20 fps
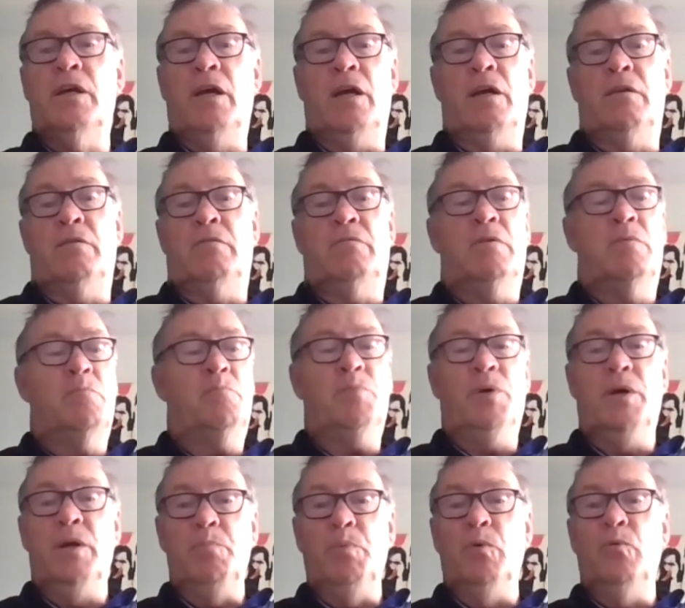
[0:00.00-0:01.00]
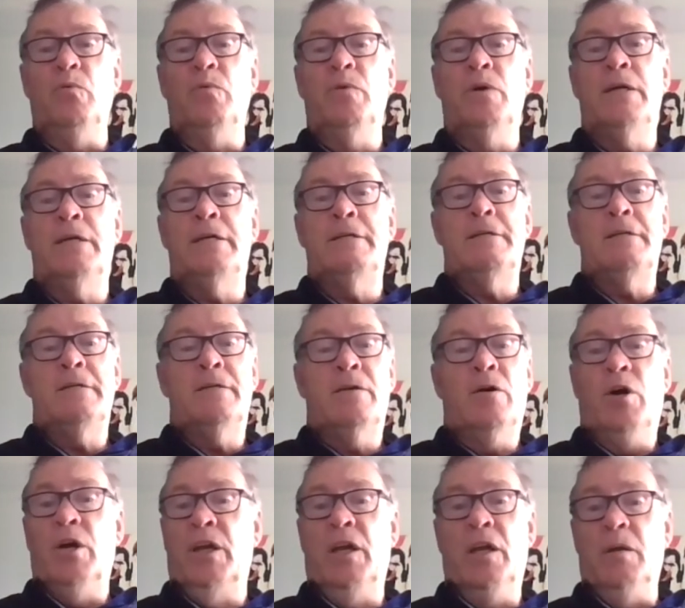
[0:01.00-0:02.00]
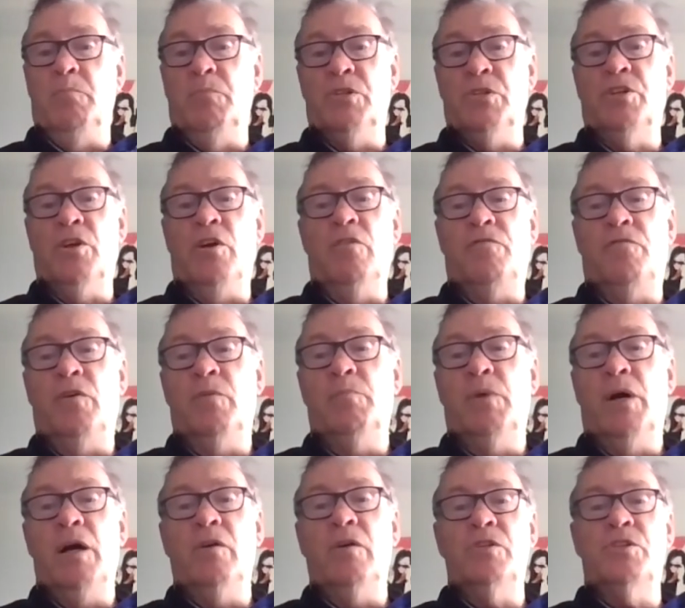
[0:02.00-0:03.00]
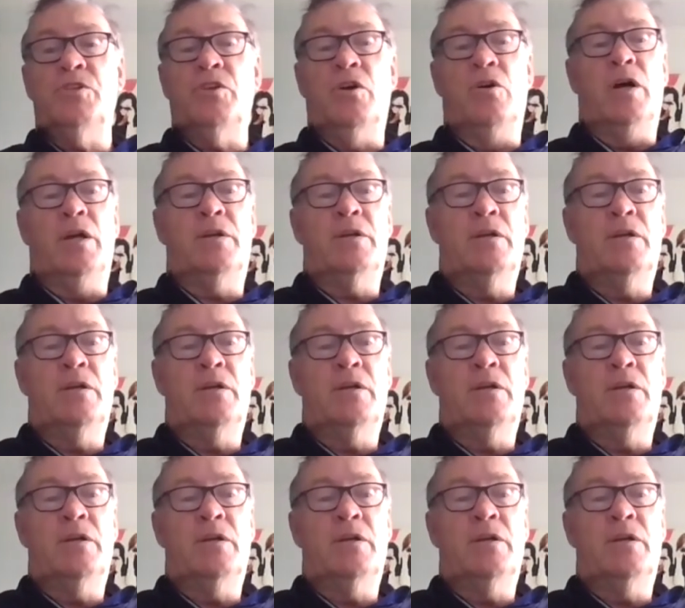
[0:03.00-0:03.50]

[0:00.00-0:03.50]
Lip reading: and people. I get it myself on my own site.